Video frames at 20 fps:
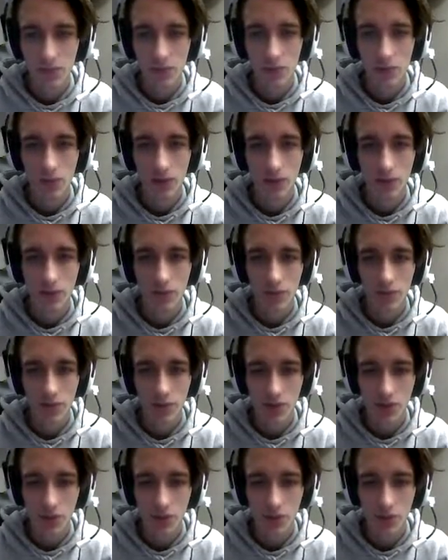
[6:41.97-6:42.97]
Whatever, this
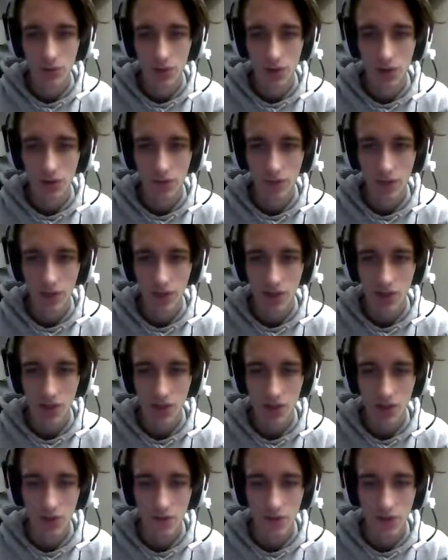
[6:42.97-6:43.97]
is cool enough. I guess we
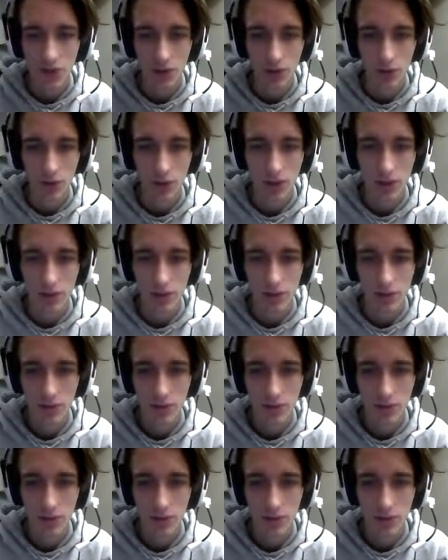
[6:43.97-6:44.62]
just follow it.